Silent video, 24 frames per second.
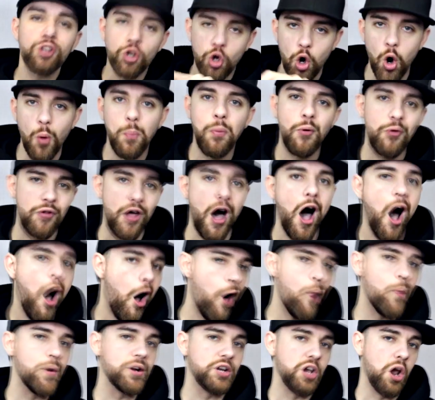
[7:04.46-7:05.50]
the couple that
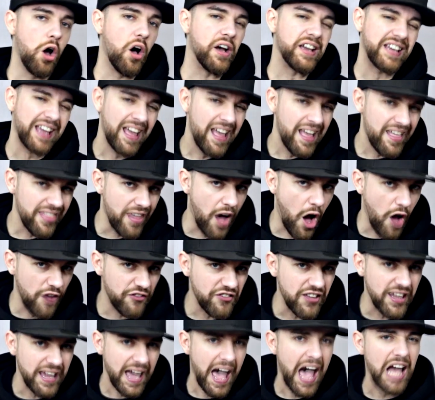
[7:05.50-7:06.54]
I would like, that I
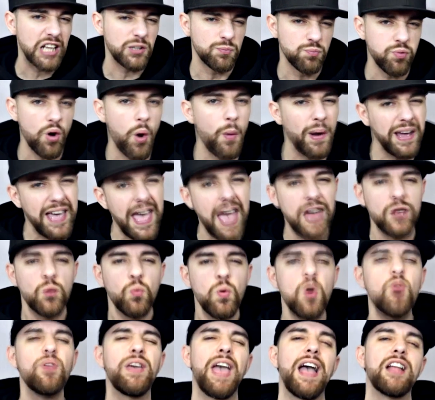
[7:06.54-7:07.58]
think Hasbro, again,
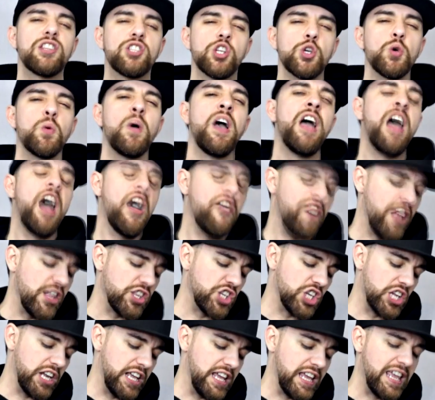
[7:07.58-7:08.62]
we'll get to
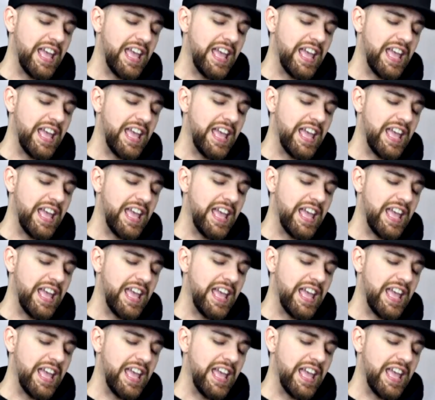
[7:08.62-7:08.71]
eventually.